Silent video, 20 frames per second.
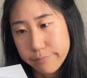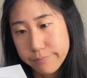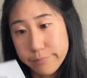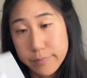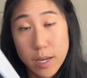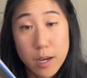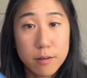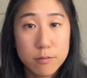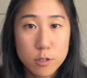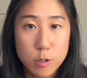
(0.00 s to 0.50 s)

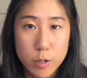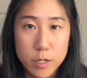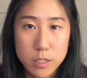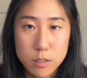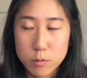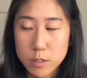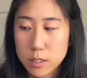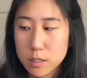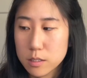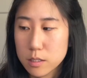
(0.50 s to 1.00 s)
I have no idea
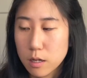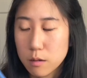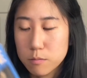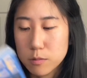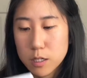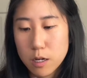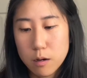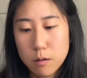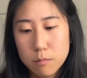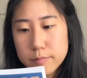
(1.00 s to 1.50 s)
when this comes
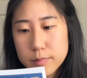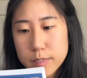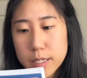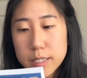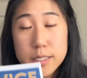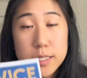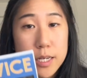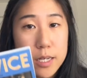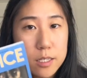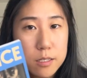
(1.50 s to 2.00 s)
out. It
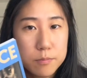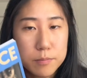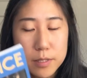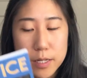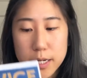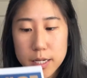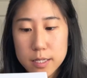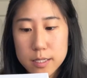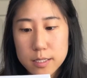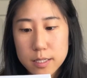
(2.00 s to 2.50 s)
takes
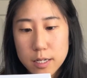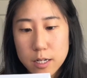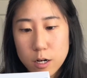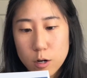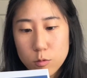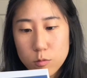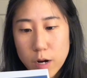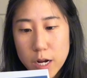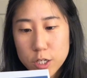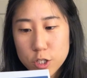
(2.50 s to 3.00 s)
place in a
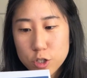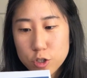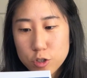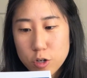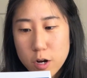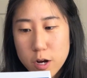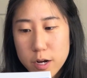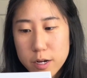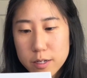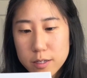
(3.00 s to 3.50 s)

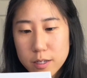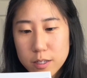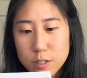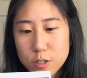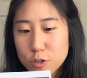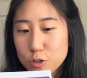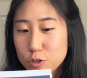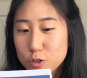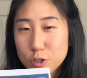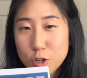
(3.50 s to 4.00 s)
restaurant and
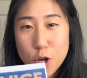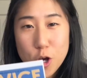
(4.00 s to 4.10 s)
there's